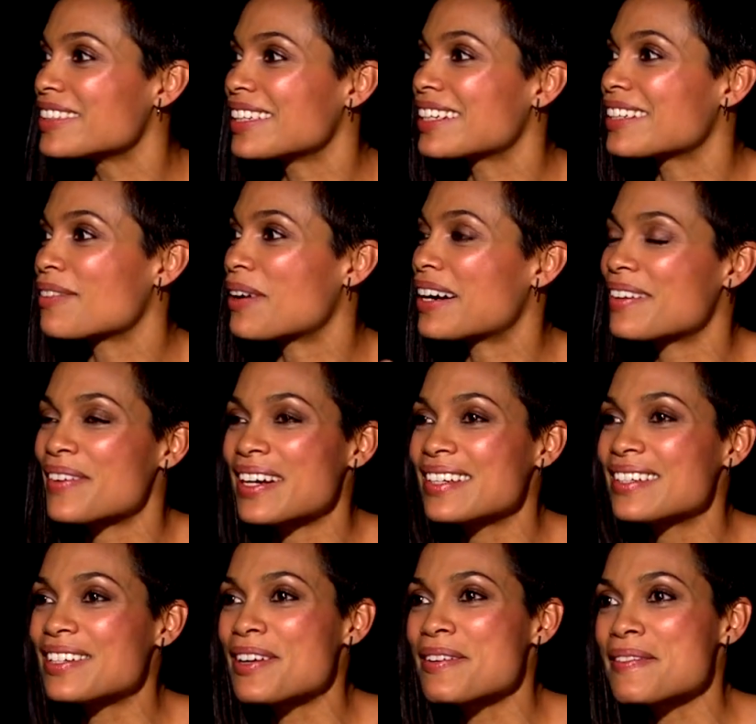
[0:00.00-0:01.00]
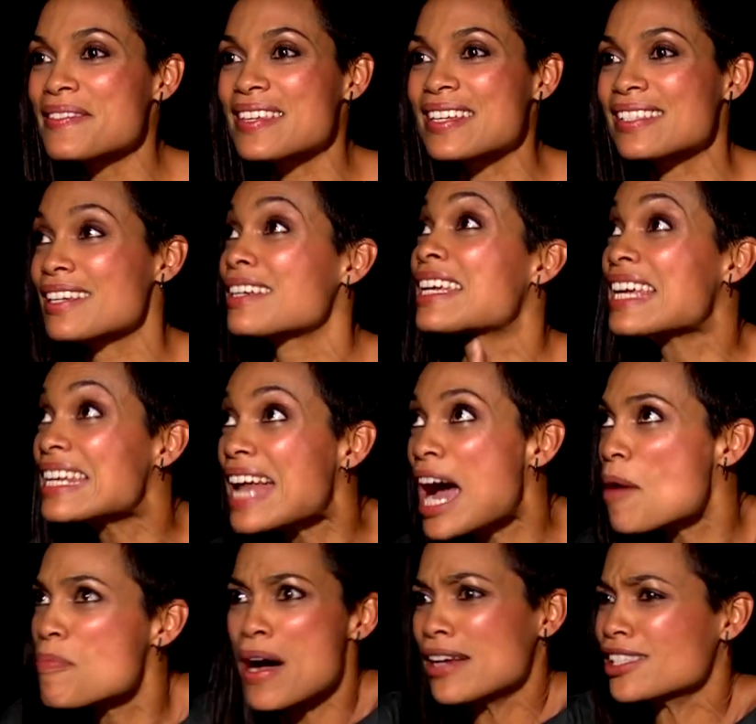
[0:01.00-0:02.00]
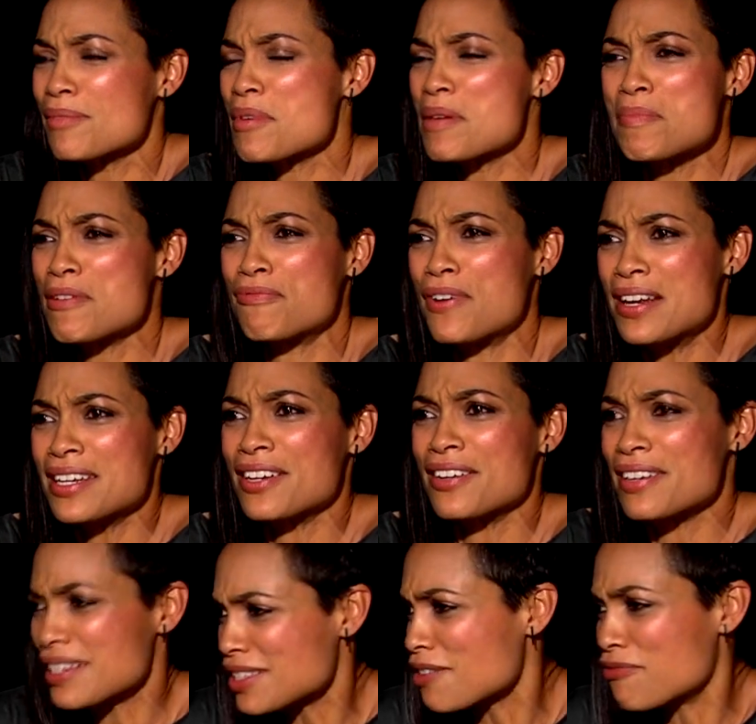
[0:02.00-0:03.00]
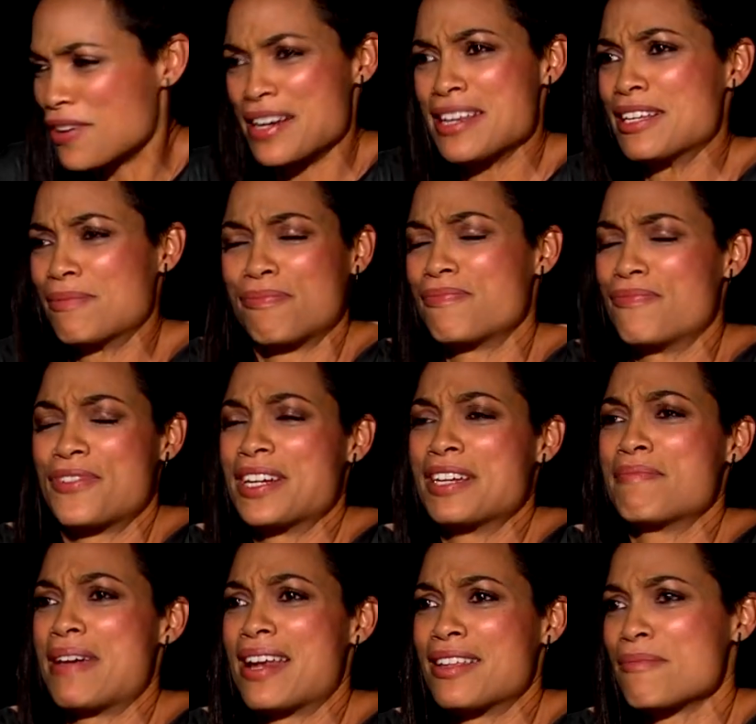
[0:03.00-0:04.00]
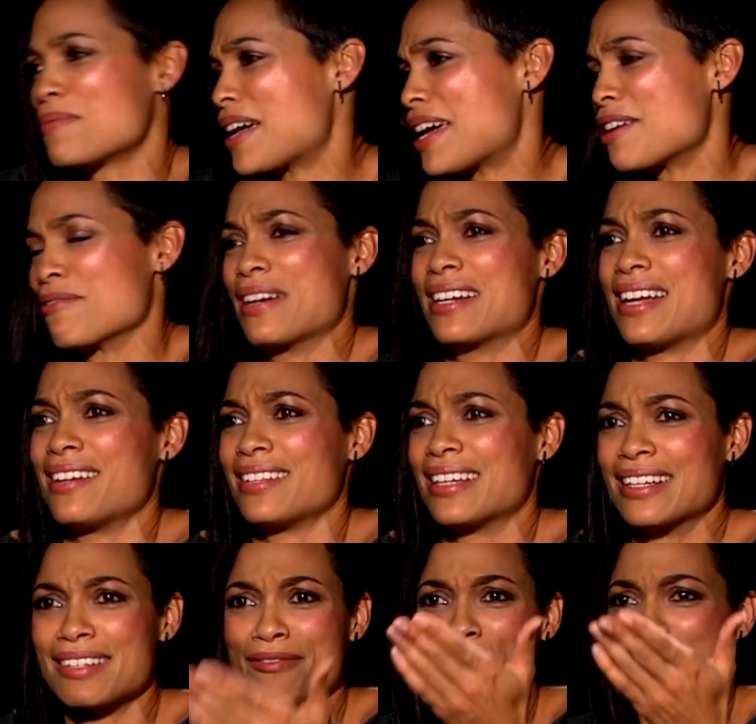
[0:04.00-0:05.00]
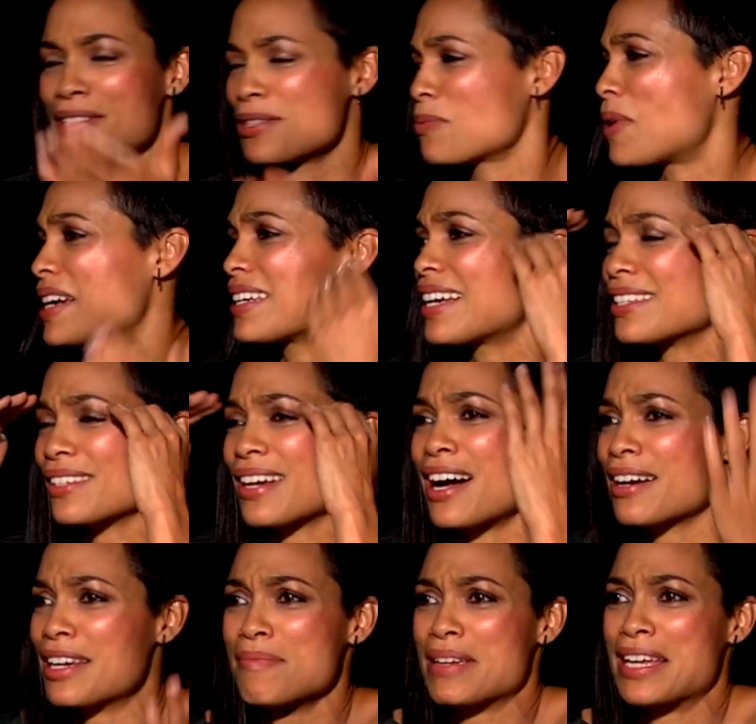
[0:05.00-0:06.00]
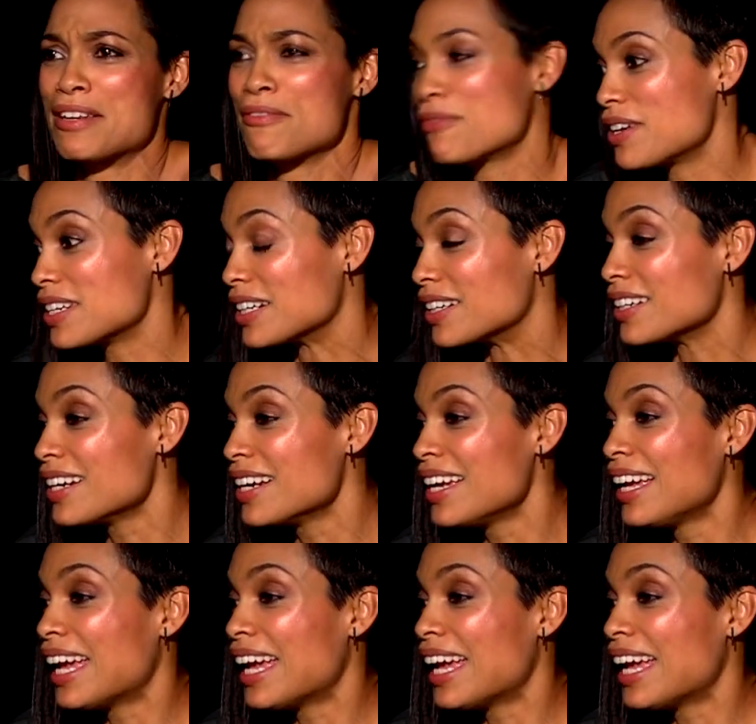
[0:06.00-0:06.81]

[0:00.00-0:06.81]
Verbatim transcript: And like, why, why are you going with this? It cannot possibly be funnier. He's the funniest freaking man on the planet right now. Like in front of this White Castle, how can it be any funnier?